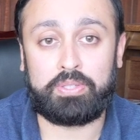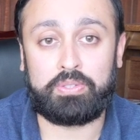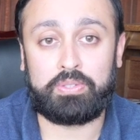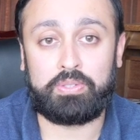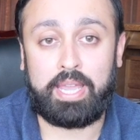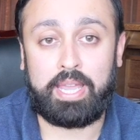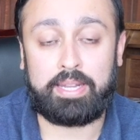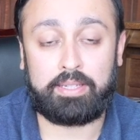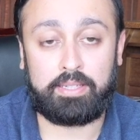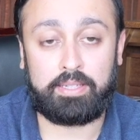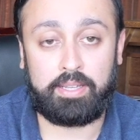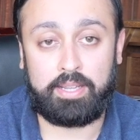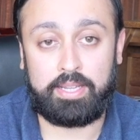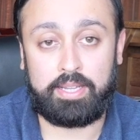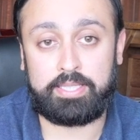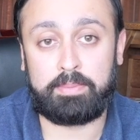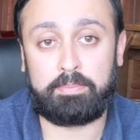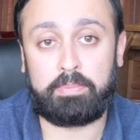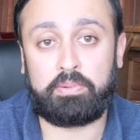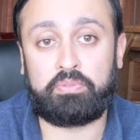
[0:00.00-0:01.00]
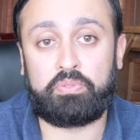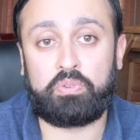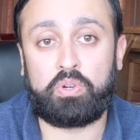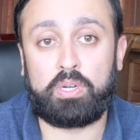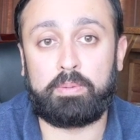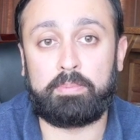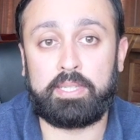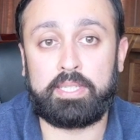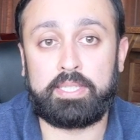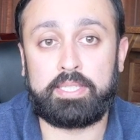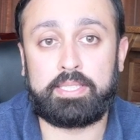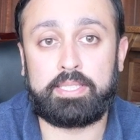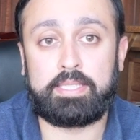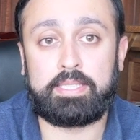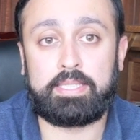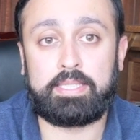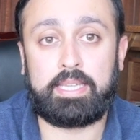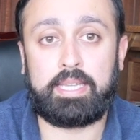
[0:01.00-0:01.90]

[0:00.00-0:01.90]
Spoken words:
to analyze the performance.